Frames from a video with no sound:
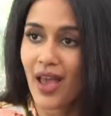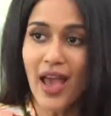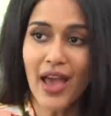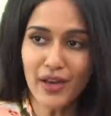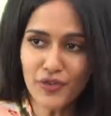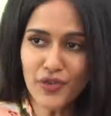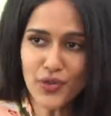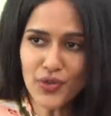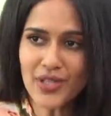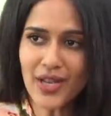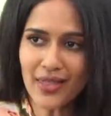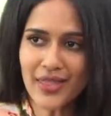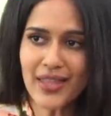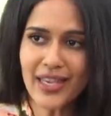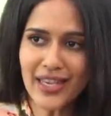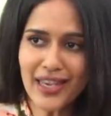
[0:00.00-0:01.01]
And if you
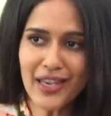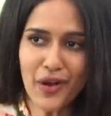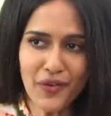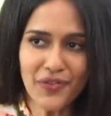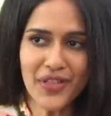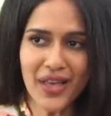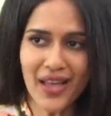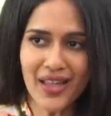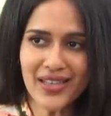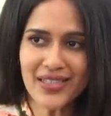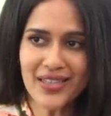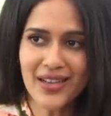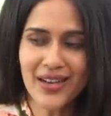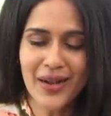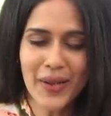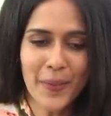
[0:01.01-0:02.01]
start thinking of that
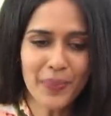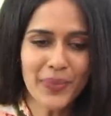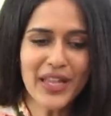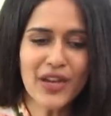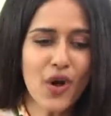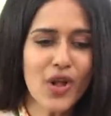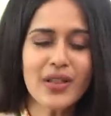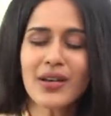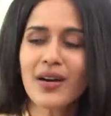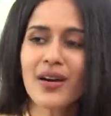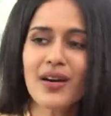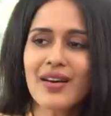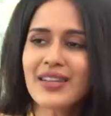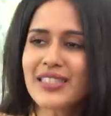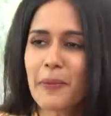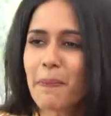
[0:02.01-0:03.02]
then all the
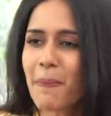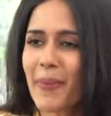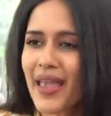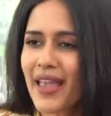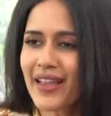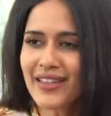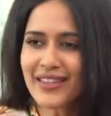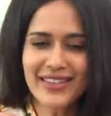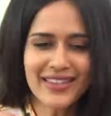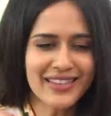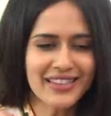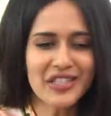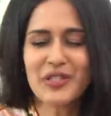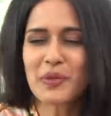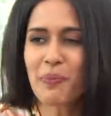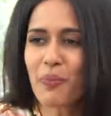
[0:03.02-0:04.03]
hurt and pain,
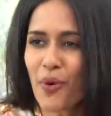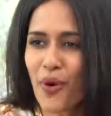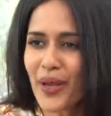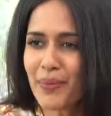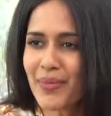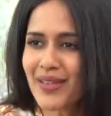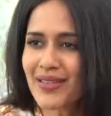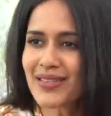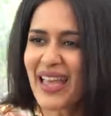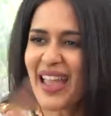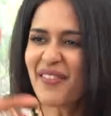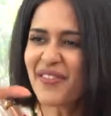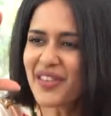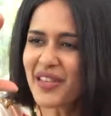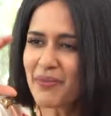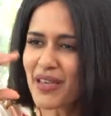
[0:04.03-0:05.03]
disappointments,
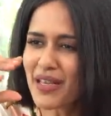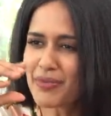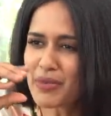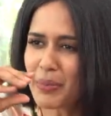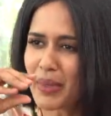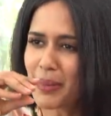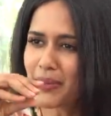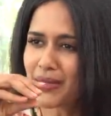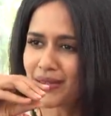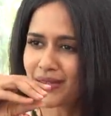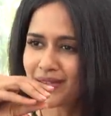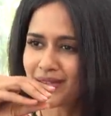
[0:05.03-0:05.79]
everything becomes minimal.